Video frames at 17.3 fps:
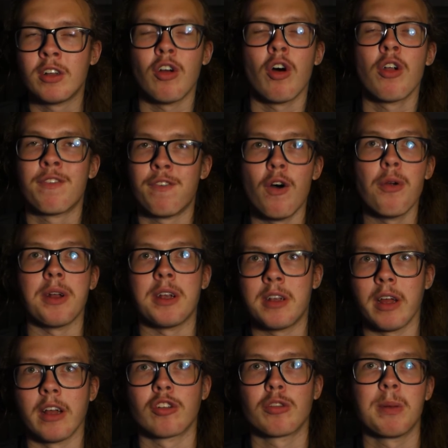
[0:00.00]
On phone it
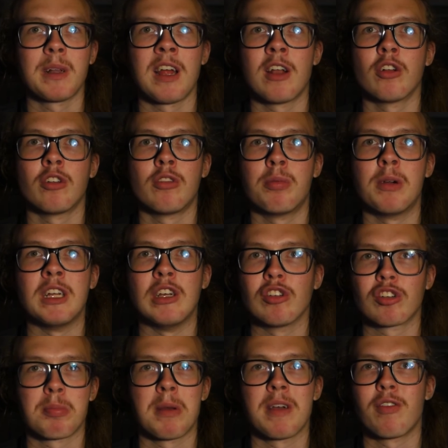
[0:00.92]
does, but I don't really
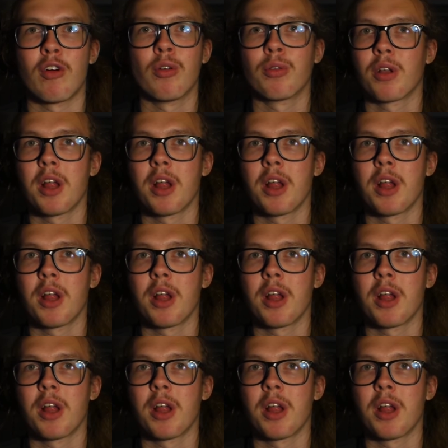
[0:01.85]
use my phone.